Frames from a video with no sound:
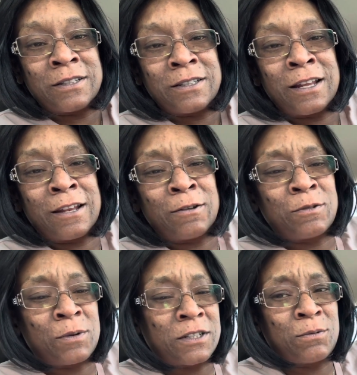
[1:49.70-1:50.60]
and
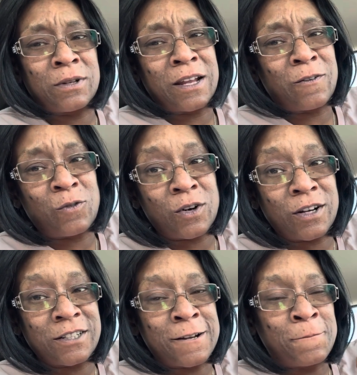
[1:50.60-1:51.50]
especially when they
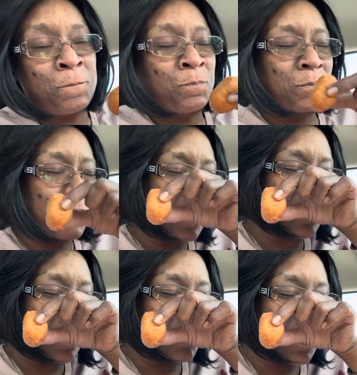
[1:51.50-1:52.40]
fresh,
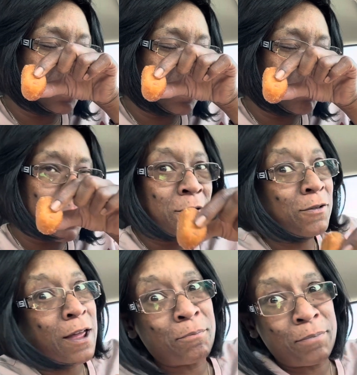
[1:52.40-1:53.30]
they melt in your mouth
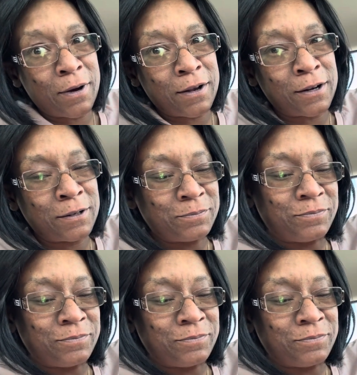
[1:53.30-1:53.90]
like butter.